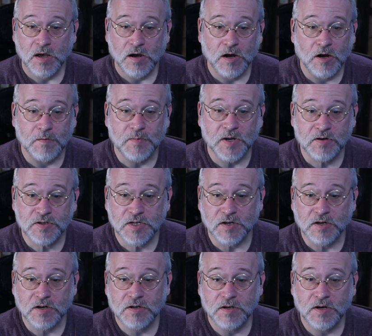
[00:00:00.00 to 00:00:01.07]
Um, here's
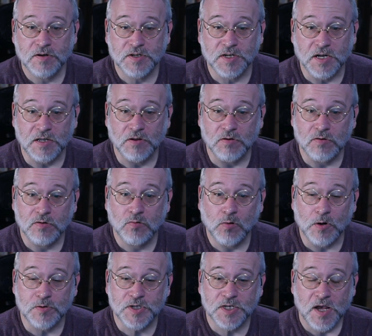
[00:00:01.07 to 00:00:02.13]
a here's a neat little
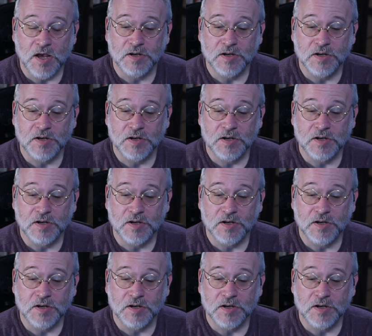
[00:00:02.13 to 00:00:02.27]
quote.